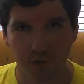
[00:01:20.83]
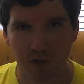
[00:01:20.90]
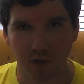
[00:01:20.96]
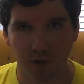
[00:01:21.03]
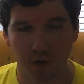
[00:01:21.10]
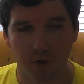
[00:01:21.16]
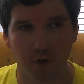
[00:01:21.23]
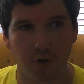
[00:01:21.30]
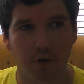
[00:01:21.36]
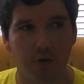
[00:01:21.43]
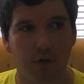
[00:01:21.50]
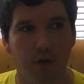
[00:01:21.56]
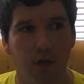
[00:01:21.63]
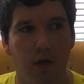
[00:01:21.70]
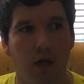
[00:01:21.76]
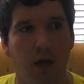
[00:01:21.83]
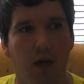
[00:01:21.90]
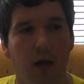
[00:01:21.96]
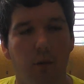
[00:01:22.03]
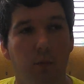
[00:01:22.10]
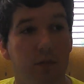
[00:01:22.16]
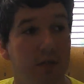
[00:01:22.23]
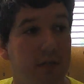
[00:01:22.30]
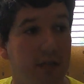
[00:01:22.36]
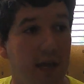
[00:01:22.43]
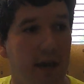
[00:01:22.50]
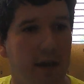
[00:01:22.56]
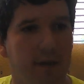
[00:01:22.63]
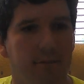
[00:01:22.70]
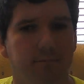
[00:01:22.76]
Return uh, was a
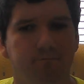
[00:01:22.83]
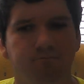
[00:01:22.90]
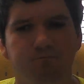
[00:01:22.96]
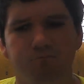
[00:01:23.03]
deck.